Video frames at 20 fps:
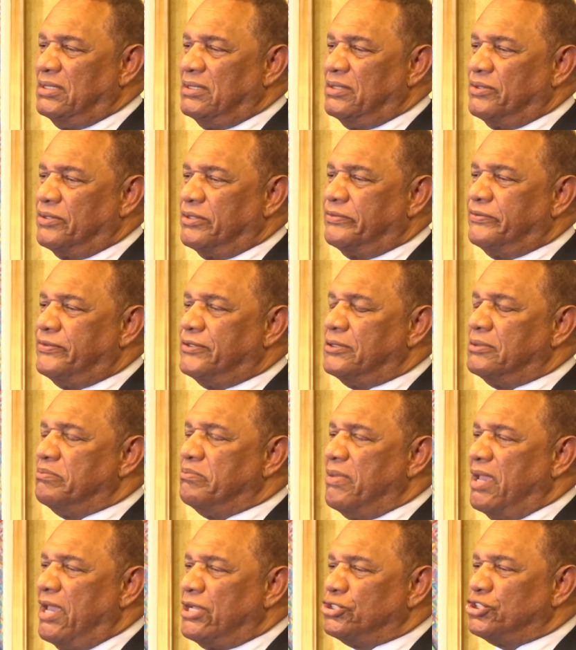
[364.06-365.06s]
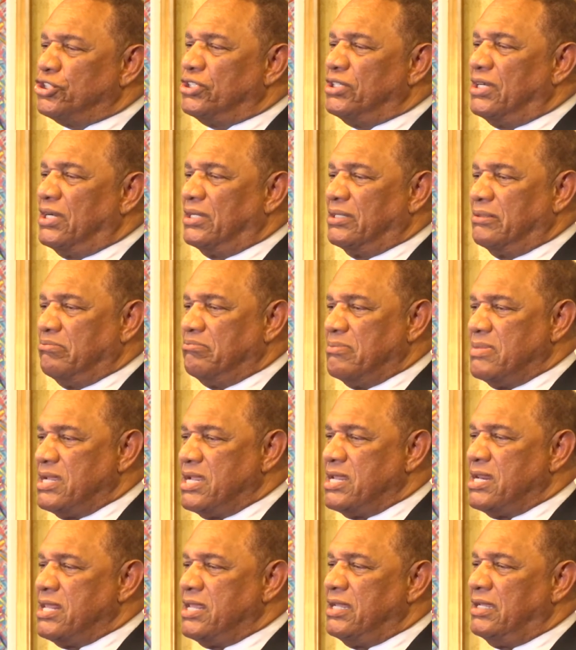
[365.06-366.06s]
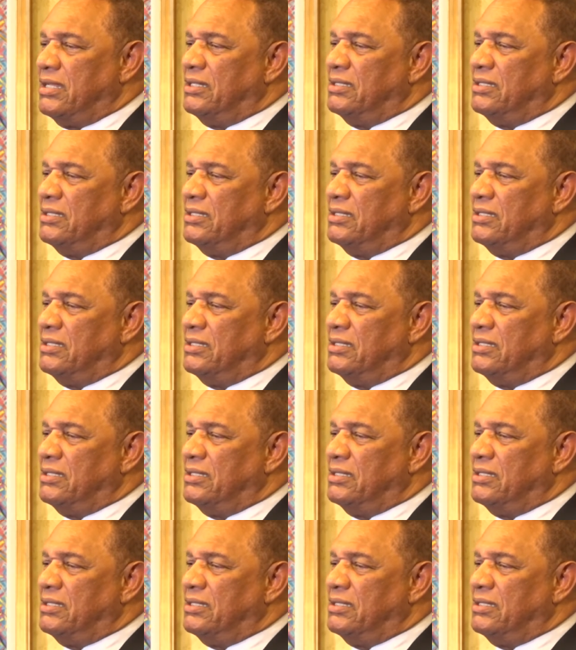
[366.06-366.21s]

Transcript: the full measure and meaning